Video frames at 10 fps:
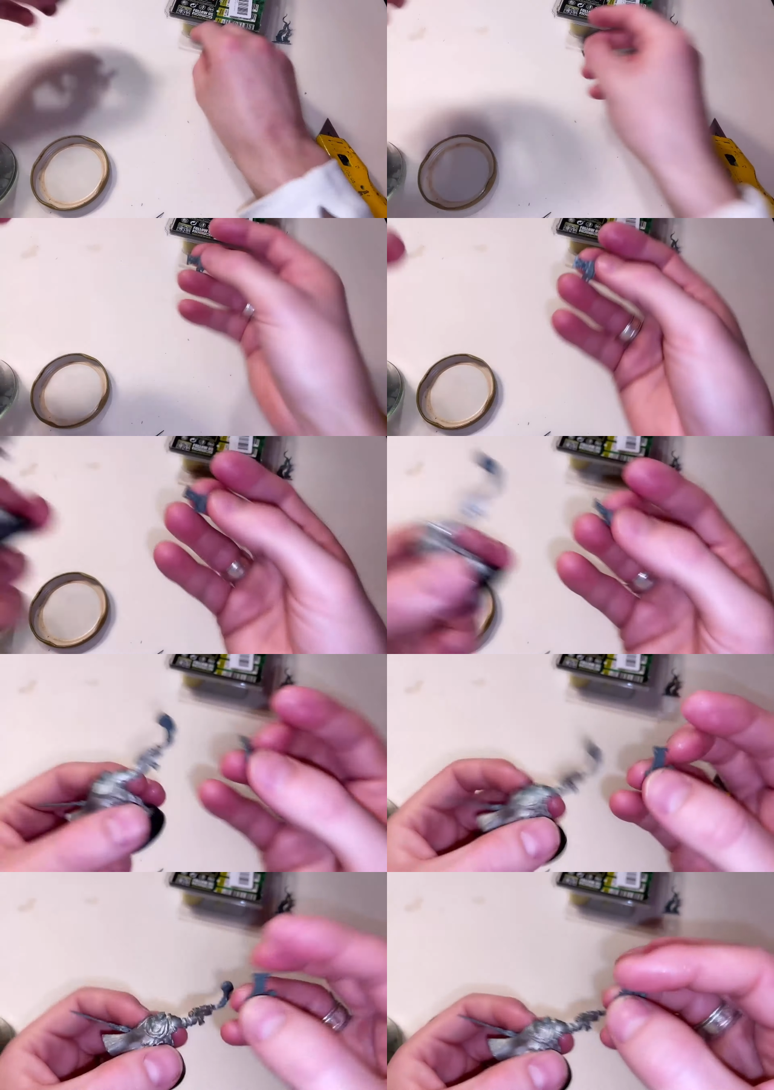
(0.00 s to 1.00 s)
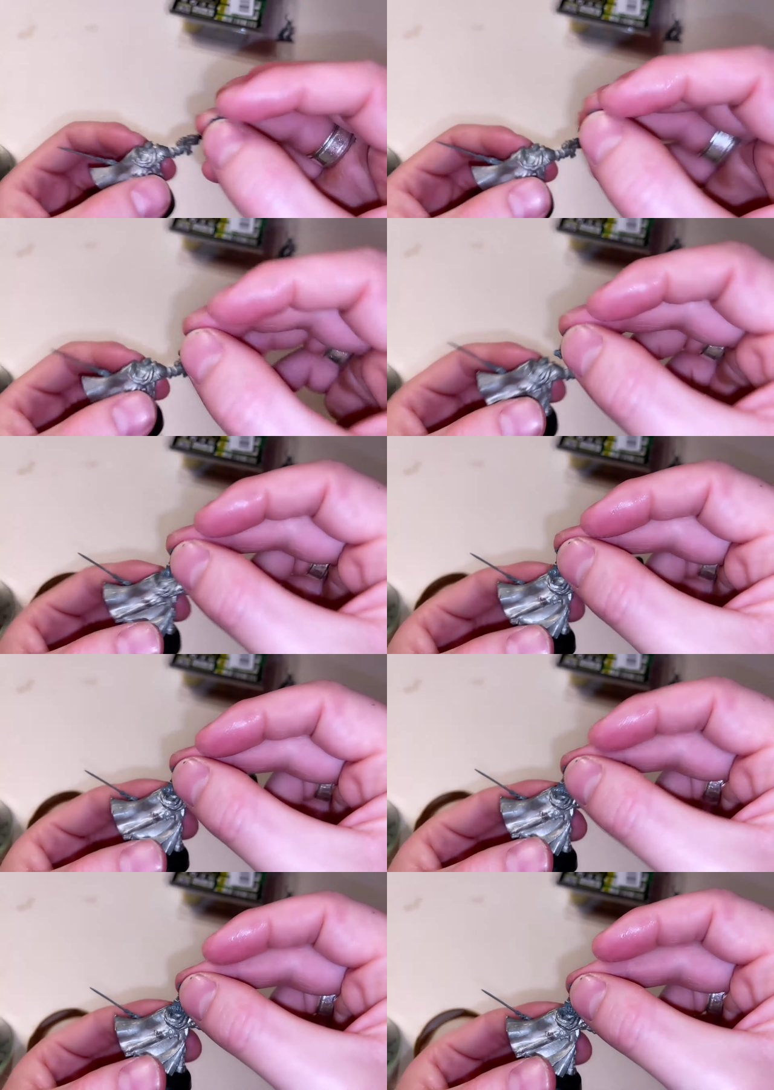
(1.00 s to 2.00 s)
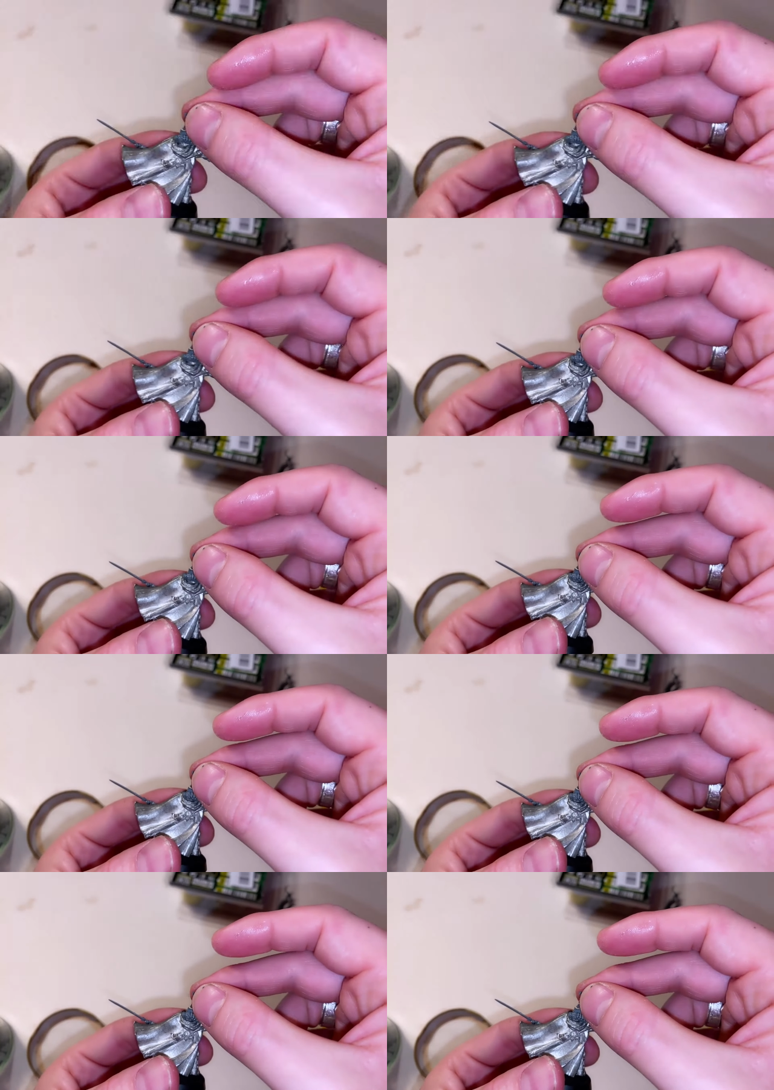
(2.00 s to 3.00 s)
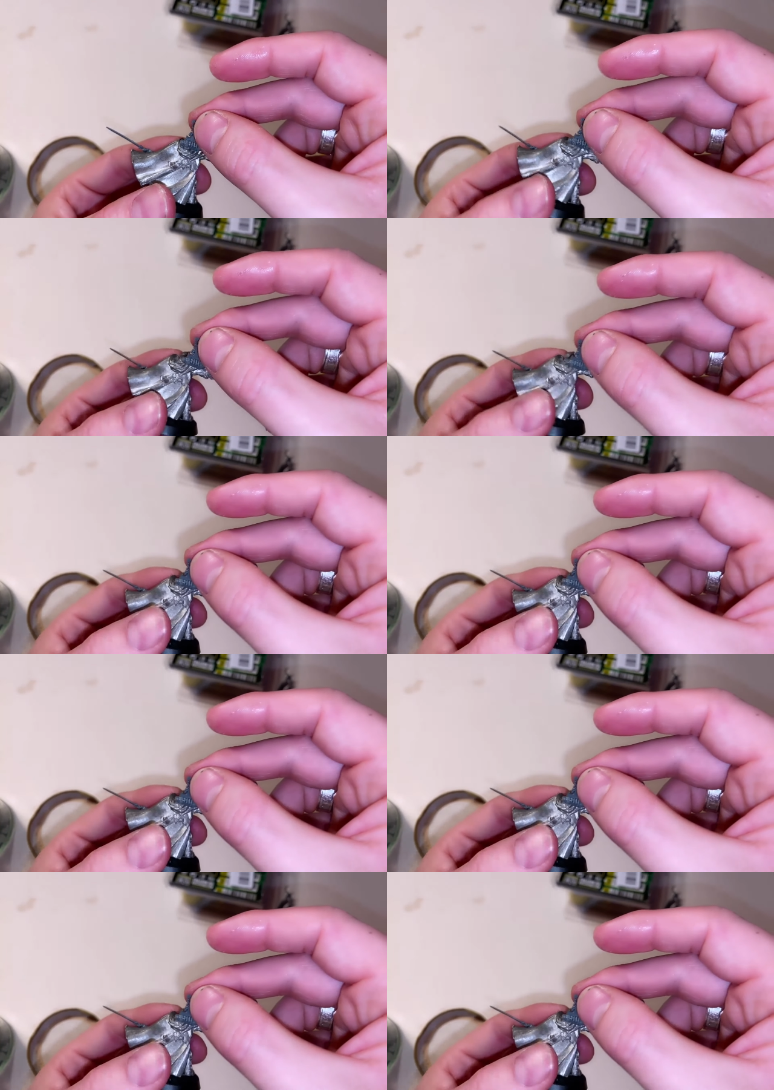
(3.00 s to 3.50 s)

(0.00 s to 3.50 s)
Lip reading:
No face is visible, so there are no lips to read.